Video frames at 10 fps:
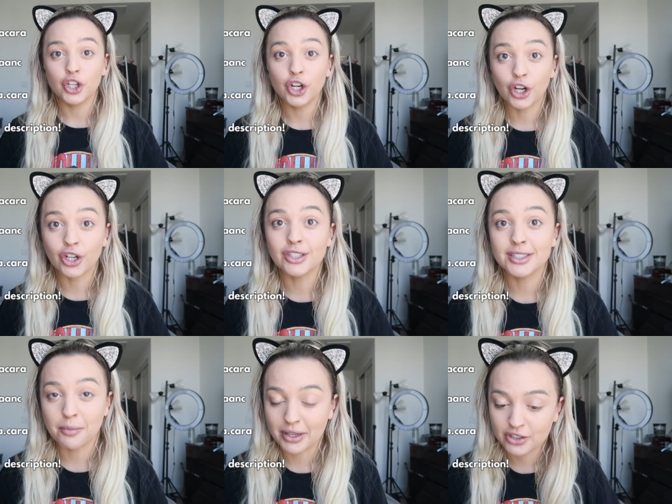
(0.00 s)
Your
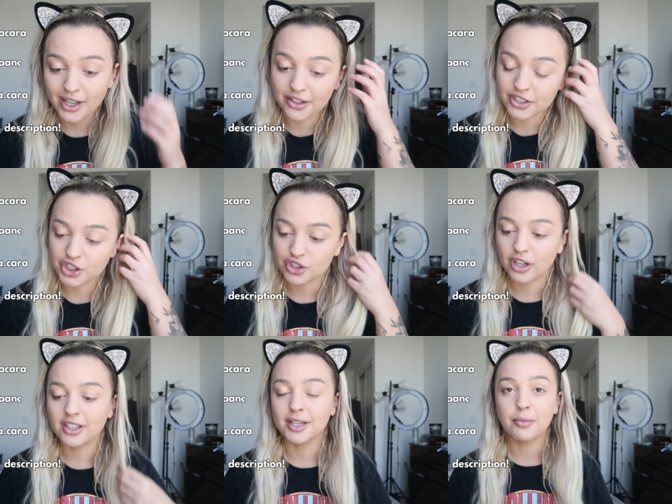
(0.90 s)
girl's mental health is
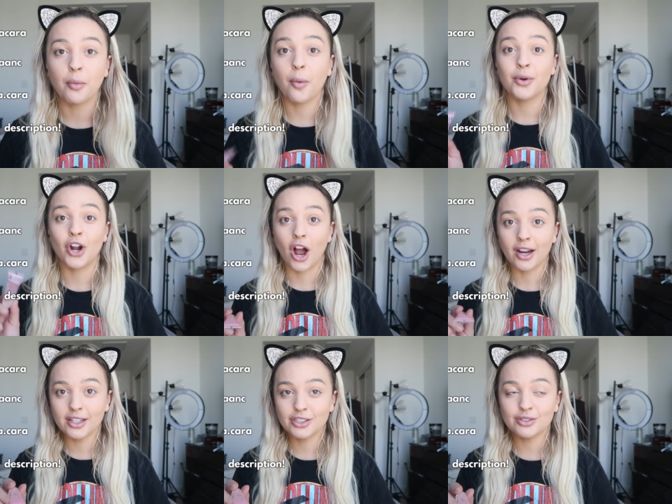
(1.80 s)
struggling, but what we're not
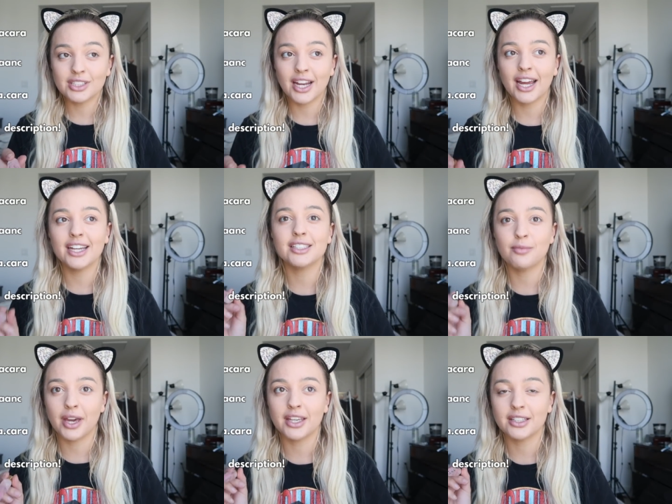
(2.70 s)
gonna do today is
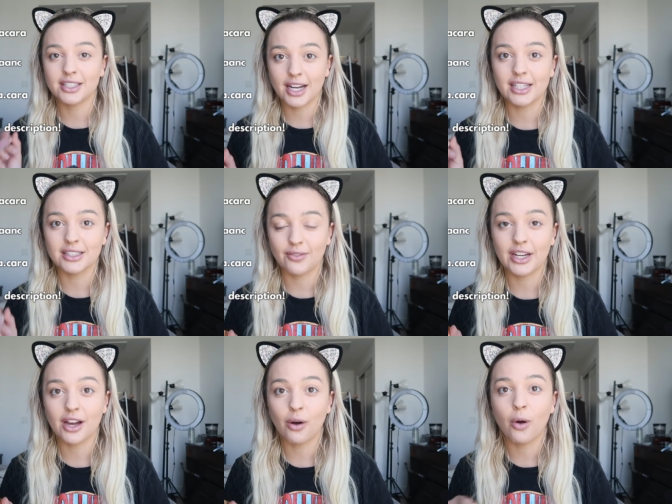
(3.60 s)
make today's
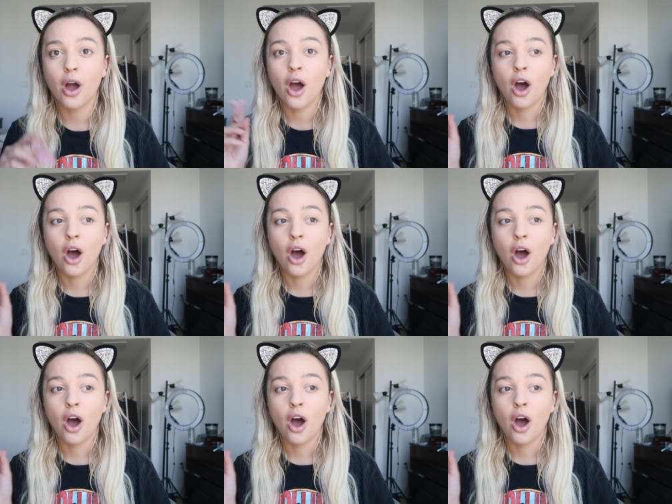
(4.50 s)
video